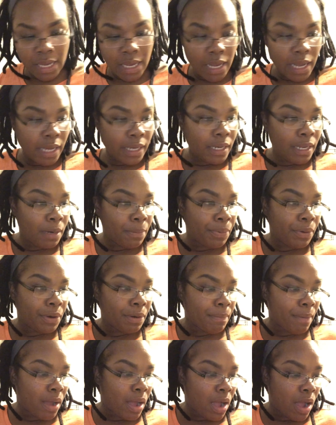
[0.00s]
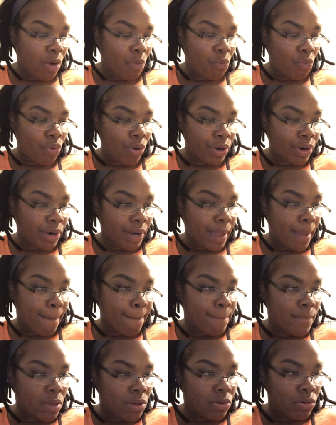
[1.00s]
I need to put in my hot water
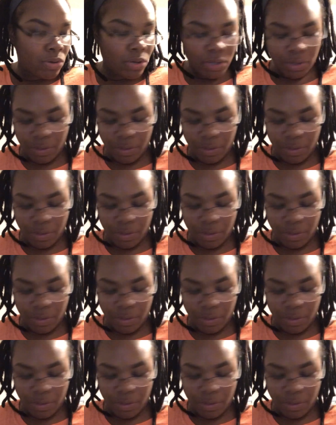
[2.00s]
and milk